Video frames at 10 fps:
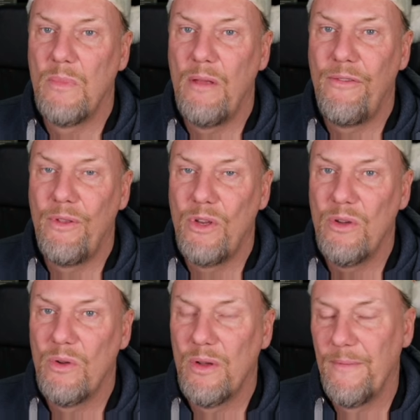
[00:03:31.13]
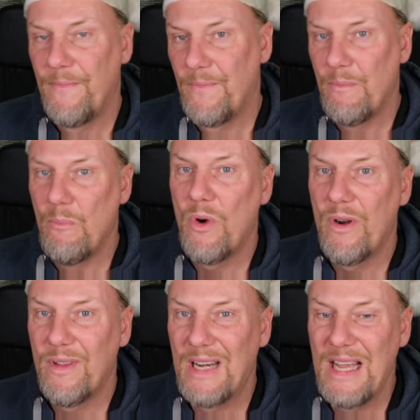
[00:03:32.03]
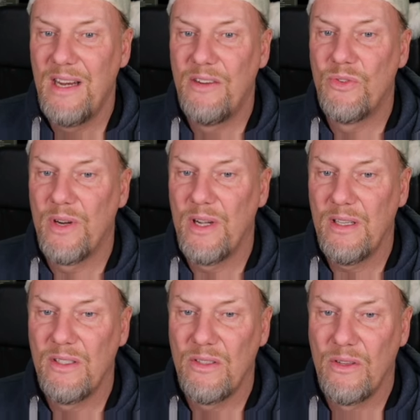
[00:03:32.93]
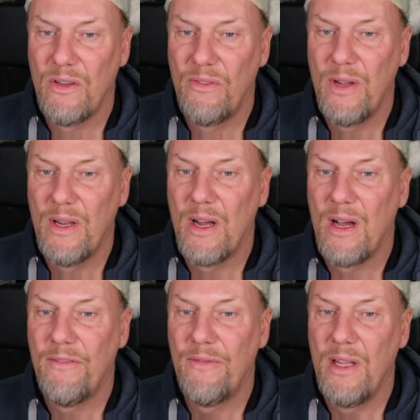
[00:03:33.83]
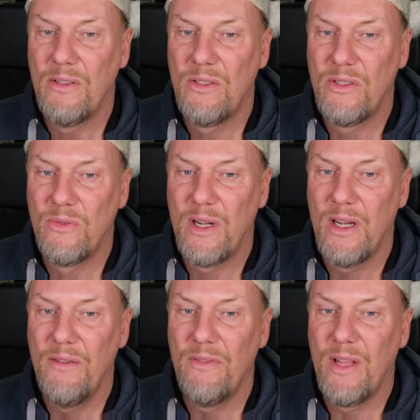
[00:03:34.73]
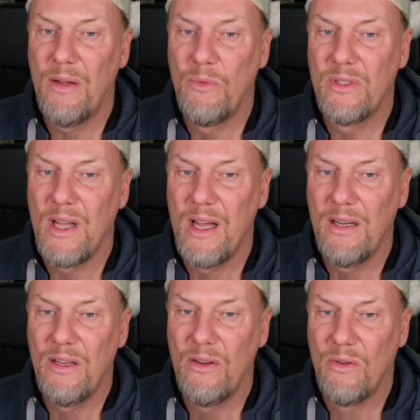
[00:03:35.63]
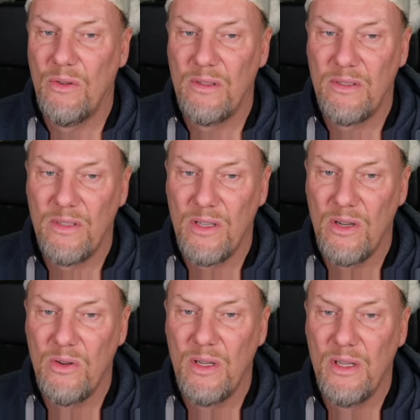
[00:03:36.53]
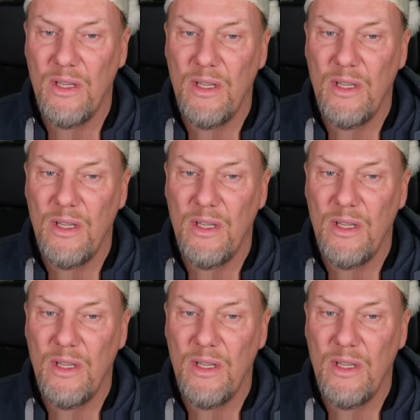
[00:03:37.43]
If you do more than 80 tracks on a 3.5-inch drive, that was added also.